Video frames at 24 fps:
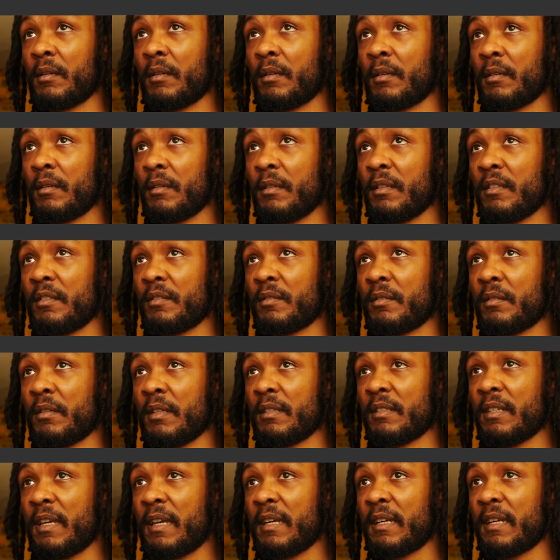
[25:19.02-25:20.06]
This
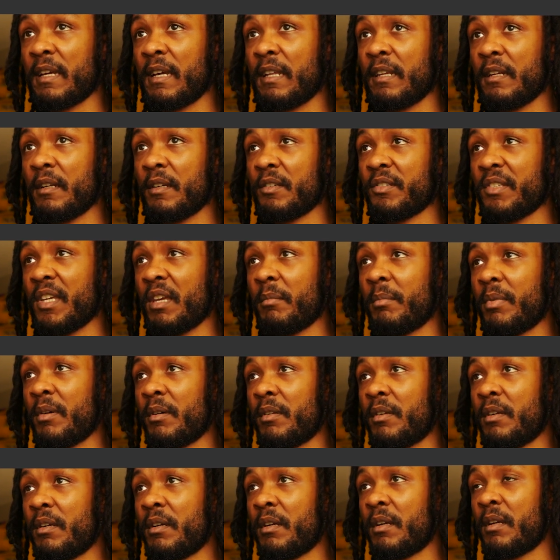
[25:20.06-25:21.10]
icon here, shape
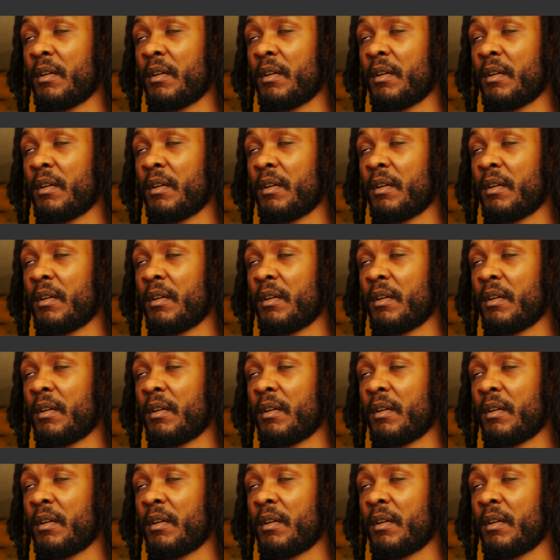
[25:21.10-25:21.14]
builder.